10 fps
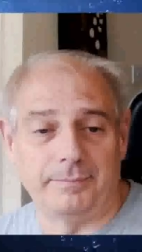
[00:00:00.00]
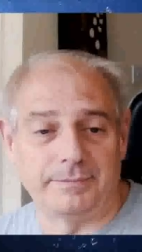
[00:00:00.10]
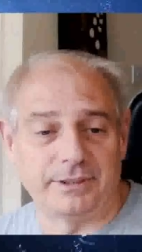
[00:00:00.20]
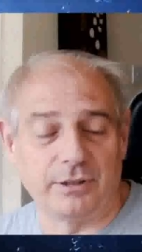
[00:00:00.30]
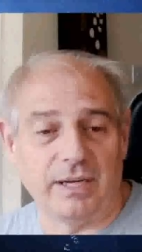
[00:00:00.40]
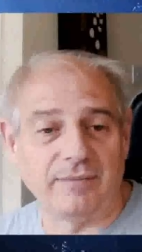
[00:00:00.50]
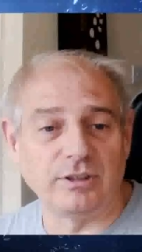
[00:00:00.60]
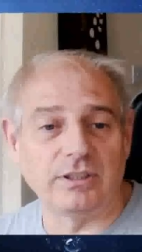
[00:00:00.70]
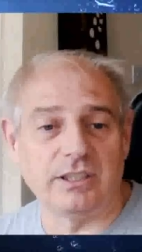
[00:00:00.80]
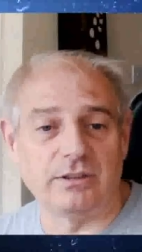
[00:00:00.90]
So have a
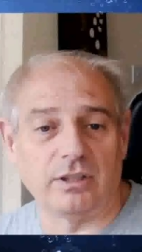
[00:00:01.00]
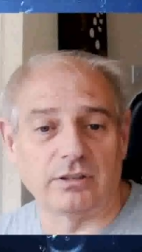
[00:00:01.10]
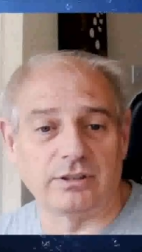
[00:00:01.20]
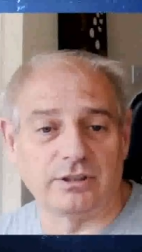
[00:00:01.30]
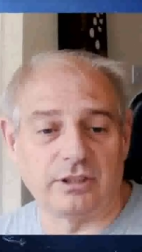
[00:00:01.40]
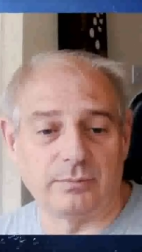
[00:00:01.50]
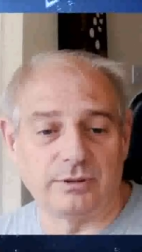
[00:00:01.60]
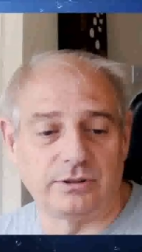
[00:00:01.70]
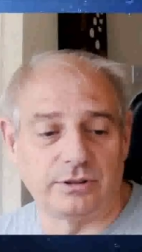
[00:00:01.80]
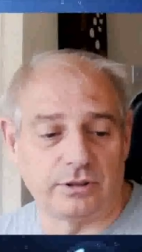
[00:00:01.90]
look at Dr. Dobbs
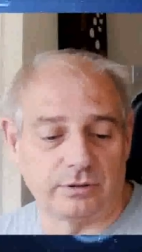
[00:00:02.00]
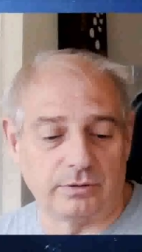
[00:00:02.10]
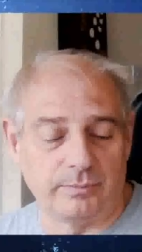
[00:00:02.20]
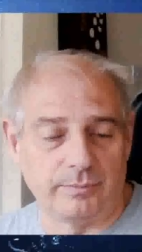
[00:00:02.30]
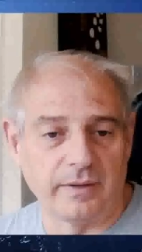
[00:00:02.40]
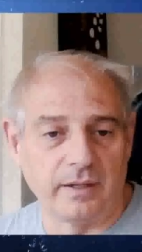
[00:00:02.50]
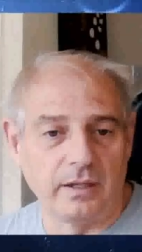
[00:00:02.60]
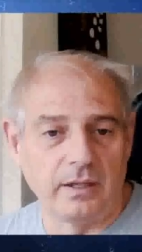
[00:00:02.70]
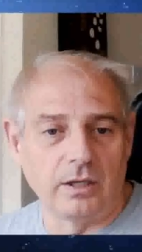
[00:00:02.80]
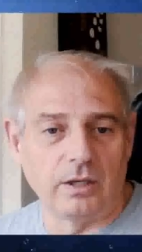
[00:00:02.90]
Journal.
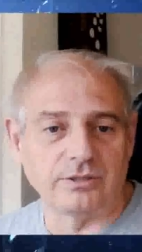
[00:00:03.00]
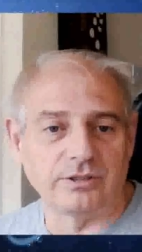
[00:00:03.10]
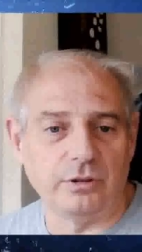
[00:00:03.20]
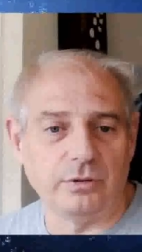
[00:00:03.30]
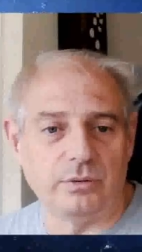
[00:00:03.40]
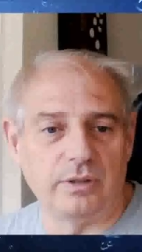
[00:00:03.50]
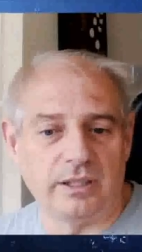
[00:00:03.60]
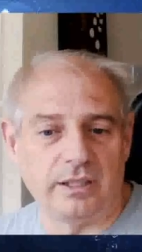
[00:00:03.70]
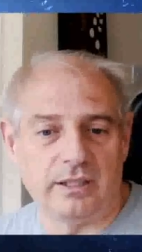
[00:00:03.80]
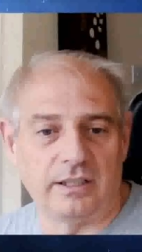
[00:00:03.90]
Also,
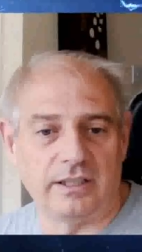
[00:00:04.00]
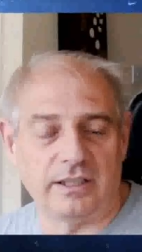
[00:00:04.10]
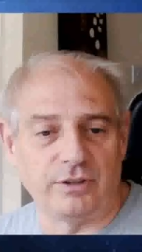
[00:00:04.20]
if you